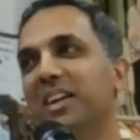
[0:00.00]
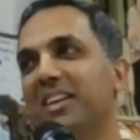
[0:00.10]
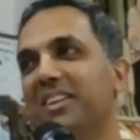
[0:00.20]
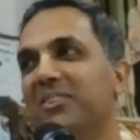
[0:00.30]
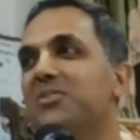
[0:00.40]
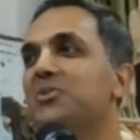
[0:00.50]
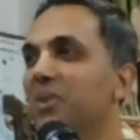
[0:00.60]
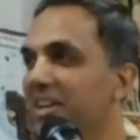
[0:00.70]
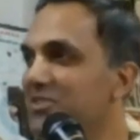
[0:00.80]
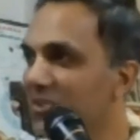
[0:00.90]
okay. You know,
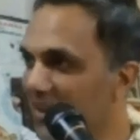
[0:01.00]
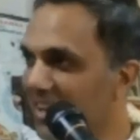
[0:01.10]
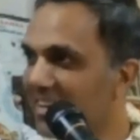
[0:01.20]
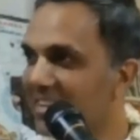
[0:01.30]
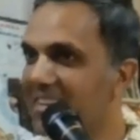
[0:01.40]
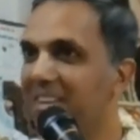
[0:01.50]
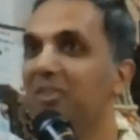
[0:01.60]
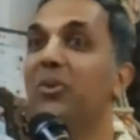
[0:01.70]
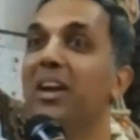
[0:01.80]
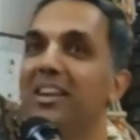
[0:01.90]
so nice to look at her,
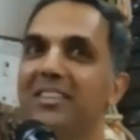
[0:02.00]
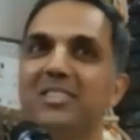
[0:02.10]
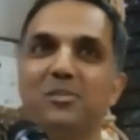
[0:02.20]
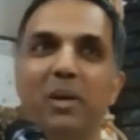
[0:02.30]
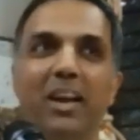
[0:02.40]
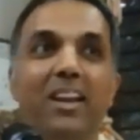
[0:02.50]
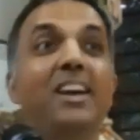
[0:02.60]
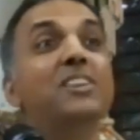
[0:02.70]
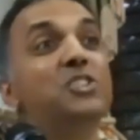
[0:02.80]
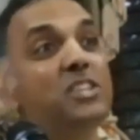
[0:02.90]
looking at her smile.
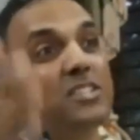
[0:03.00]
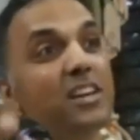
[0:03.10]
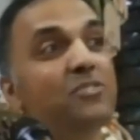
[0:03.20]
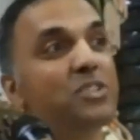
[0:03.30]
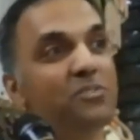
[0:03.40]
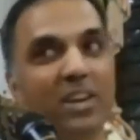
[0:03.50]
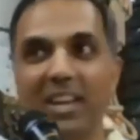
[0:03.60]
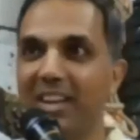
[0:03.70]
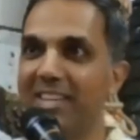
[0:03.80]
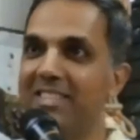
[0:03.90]
She serves him
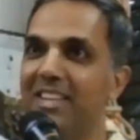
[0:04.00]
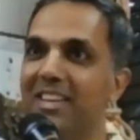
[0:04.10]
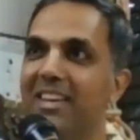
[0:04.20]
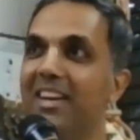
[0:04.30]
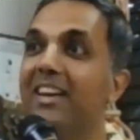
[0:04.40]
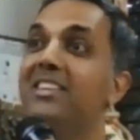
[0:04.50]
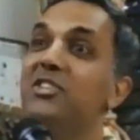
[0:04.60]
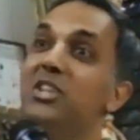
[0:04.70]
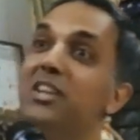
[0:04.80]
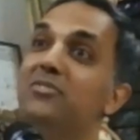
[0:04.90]
very nicely. And
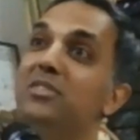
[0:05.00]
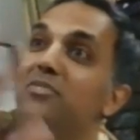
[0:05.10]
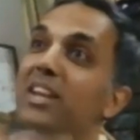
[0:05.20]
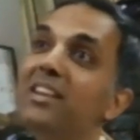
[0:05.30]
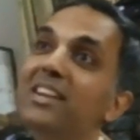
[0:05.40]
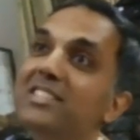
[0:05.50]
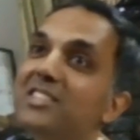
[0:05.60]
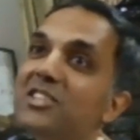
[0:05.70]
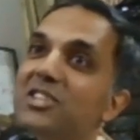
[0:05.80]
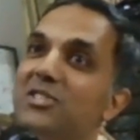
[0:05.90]
then she gives him very
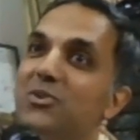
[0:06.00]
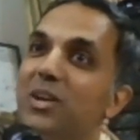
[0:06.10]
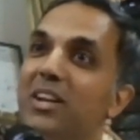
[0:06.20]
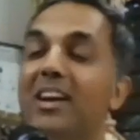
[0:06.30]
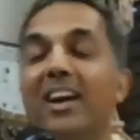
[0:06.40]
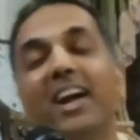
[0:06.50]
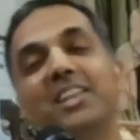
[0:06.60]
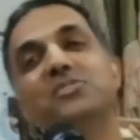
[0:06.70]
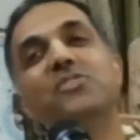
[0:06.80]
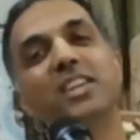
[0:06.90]
nice dishes to eat,
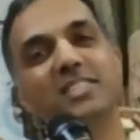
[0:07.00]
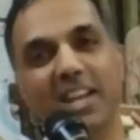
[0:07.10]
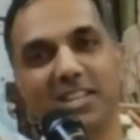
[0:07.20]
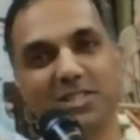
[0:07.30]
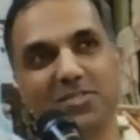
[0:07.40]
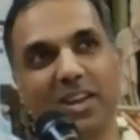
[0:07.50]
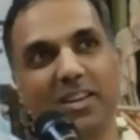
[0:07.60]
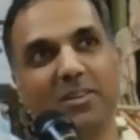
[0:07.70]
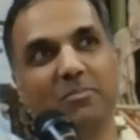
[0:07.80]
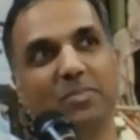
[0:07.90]
and he's very satisfied.